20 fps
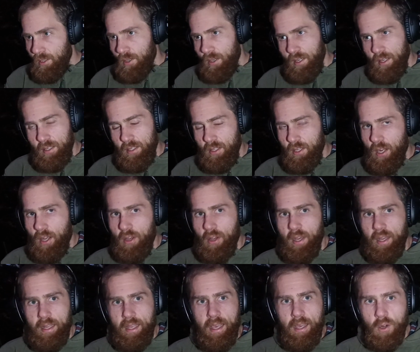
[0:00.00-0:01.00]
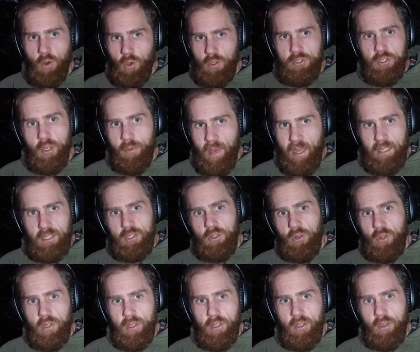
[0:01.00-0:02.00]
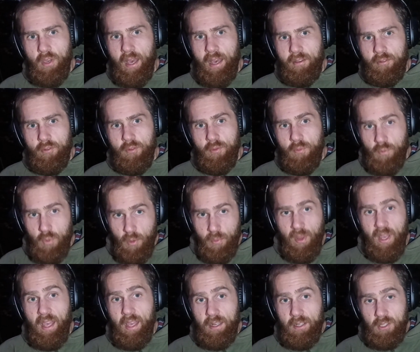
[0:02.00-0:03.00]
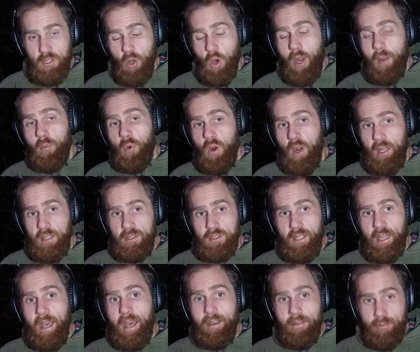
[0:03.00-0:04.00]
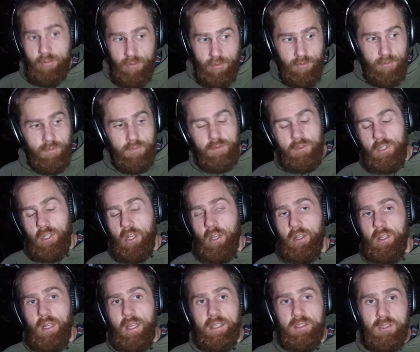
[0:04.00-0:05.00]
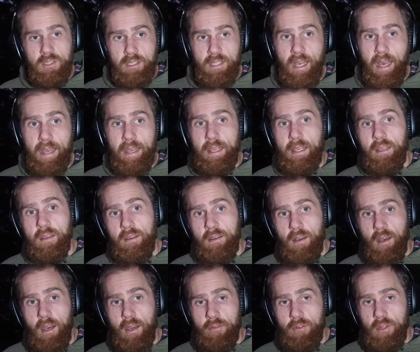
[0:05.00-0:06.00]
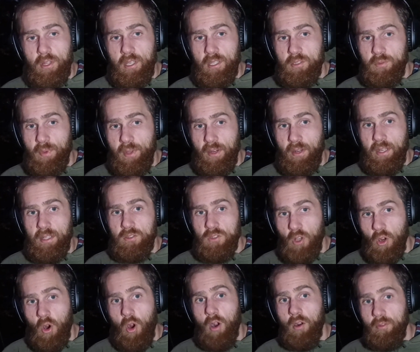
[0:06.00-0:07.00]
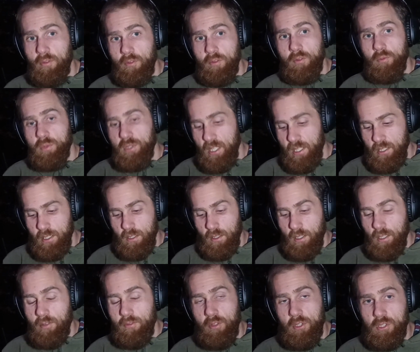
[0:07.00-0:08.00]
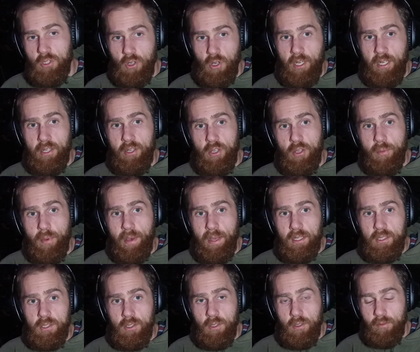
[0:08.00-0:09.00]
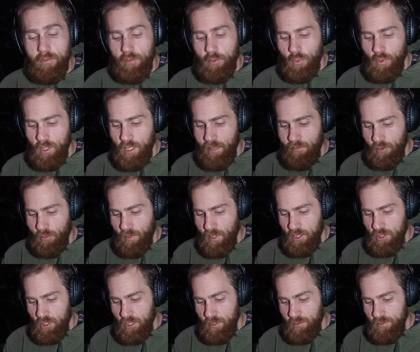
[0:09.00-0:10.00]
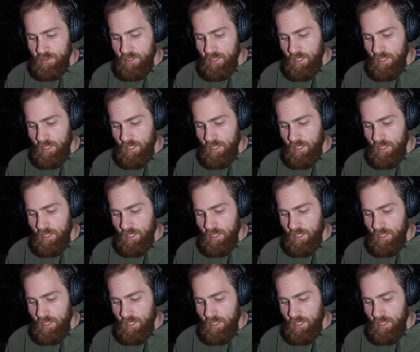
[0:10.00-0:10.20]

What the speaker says: you know, again, also make sure that you have prepared time-wise to have, you know, at least a day after the experience off, particularly if you're trying a new batch of wood-loving mushrooms.